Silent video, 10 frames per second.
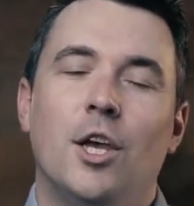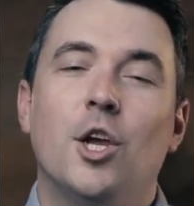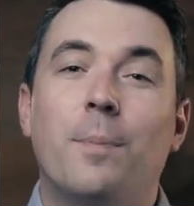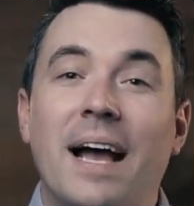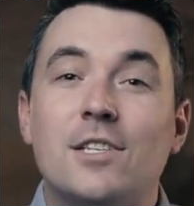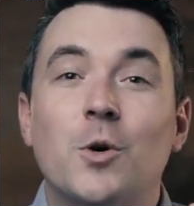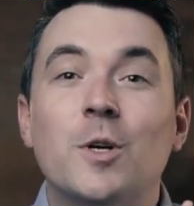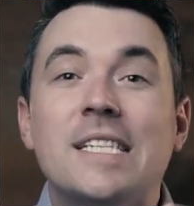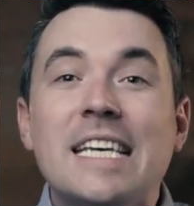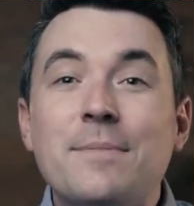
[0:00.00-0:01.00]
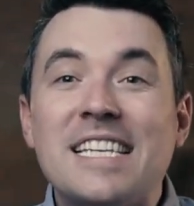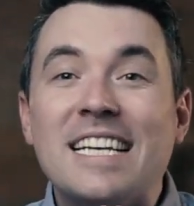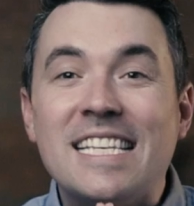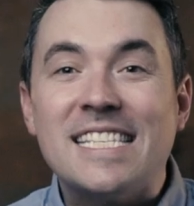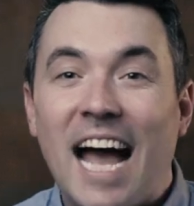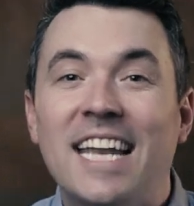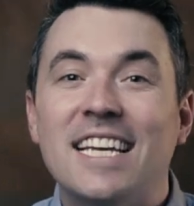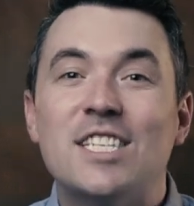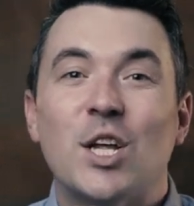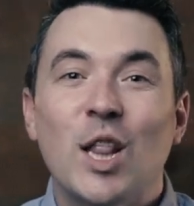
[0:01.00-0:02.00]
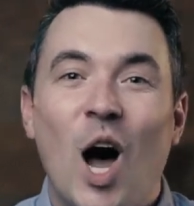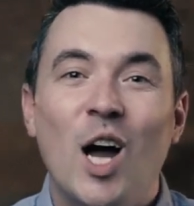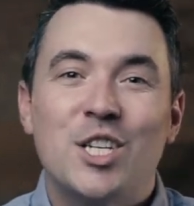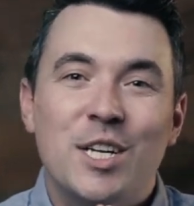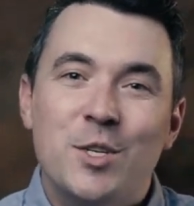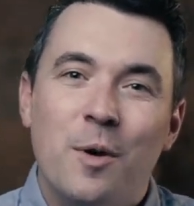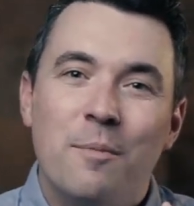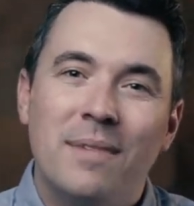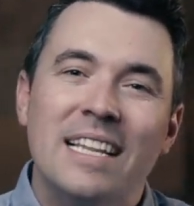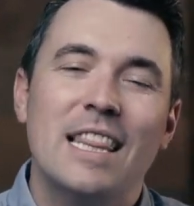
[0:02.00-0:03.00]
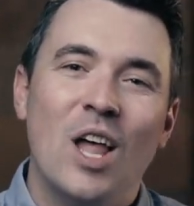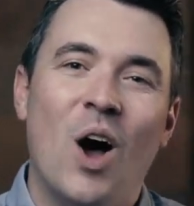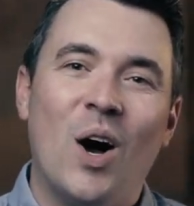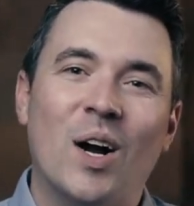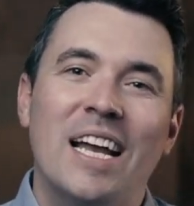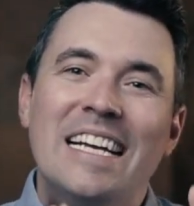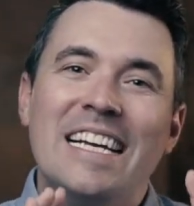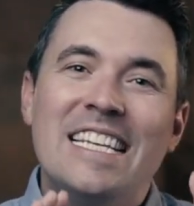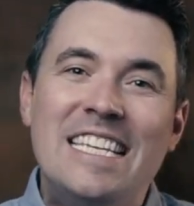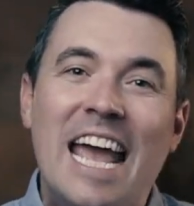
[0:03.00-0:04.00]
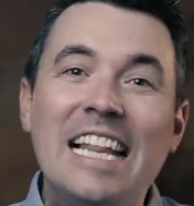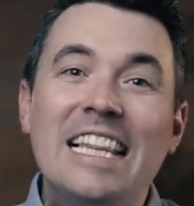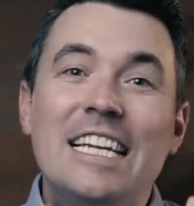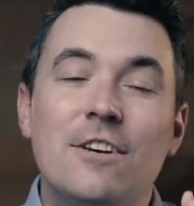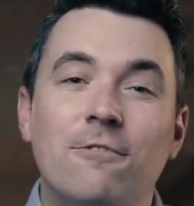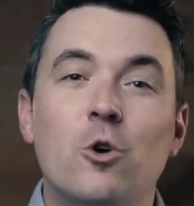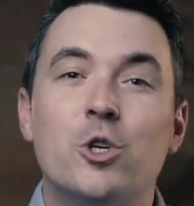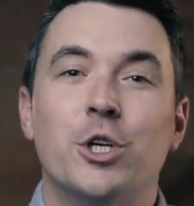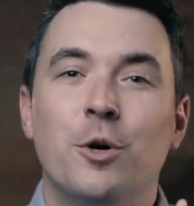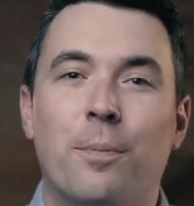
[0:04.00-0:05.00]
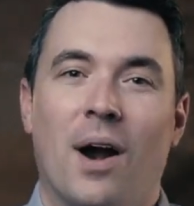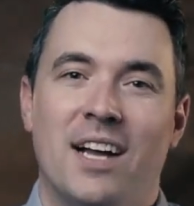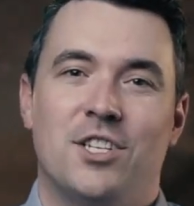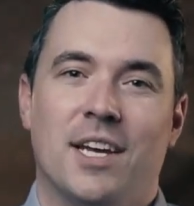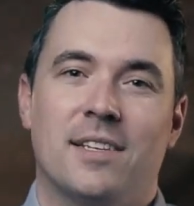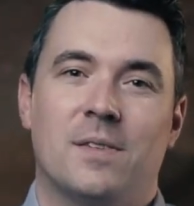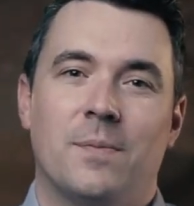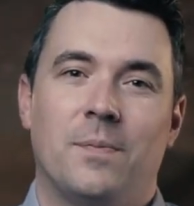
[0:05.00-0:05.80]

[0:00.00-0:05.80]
Your pastoral team is excited to launch into a month long daily devotional project.